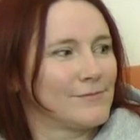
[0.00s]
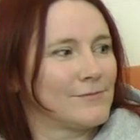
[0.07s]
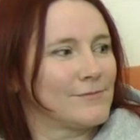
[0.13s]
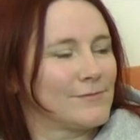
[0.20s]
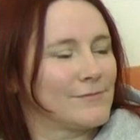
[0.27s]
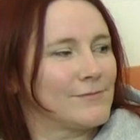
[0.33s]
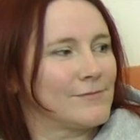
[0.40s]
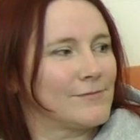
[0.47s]

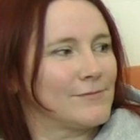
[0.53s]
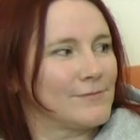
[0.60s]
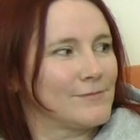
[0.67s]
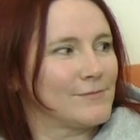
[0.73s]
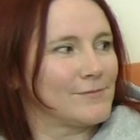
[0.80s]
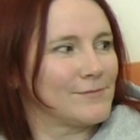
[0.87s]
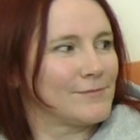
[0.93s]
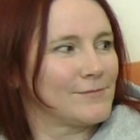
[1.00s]

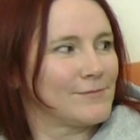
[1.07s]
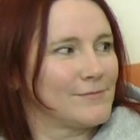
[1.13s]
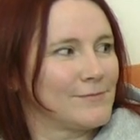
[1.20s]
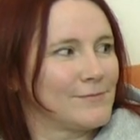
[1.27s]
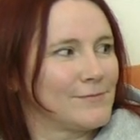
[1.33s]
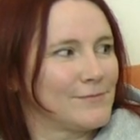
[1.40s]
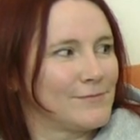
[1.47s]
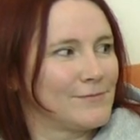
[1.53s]

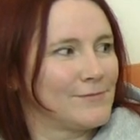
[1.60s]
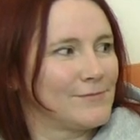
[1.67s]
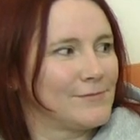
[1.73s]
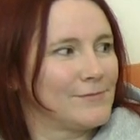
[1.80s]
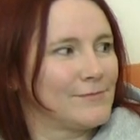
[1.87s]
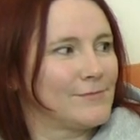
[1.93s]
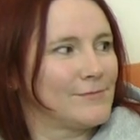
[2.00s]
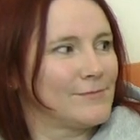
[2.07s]

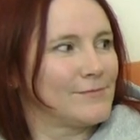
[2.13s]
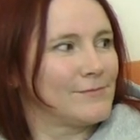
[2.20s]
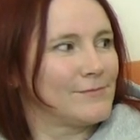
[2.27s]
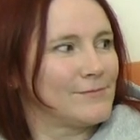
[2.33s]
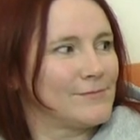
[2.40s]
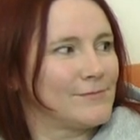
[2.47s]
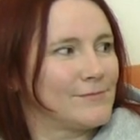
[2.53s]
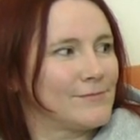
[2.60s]

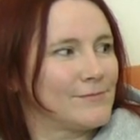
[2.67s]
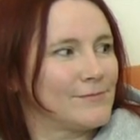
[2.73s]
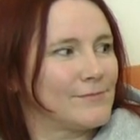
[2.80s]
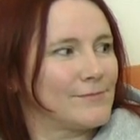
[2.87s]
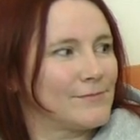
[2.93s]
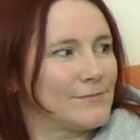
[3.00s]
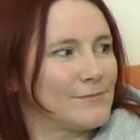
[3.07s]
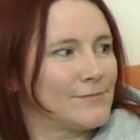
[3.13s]

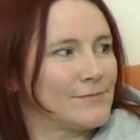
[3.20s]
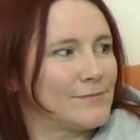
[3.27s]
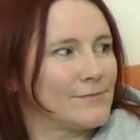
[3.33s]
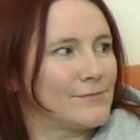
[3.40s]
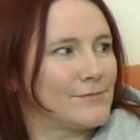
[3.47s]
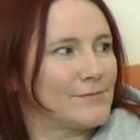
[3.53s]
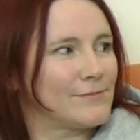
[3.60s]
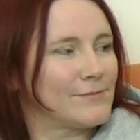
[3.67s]

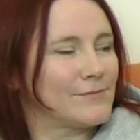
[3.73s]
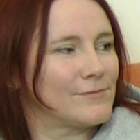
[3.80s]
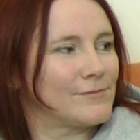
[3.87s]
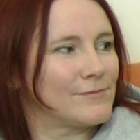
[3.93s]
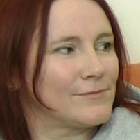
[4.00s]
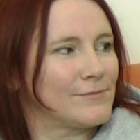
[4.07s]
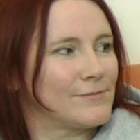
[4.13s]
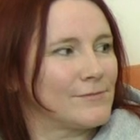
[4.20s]

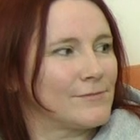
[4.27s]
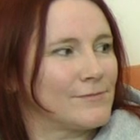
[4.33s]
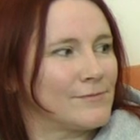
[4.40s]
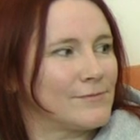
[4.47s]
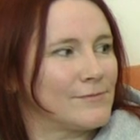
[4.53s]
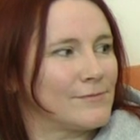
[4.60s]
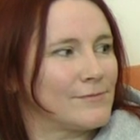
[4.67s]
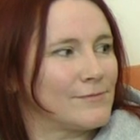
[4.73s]

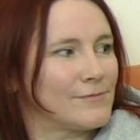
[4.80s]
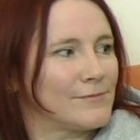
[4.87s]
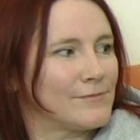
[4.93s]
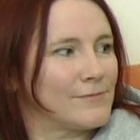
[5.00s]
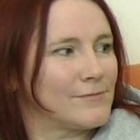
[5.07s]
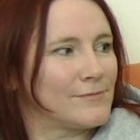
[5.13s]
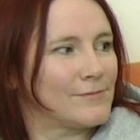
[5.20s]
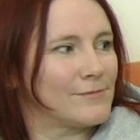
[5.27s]

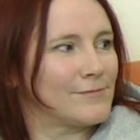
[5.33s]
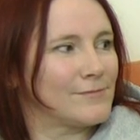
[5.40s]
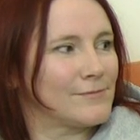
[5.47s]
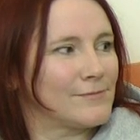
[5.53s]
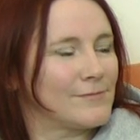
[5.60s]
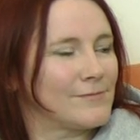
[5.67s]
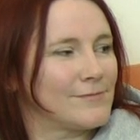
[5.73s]
The person shown says nothing.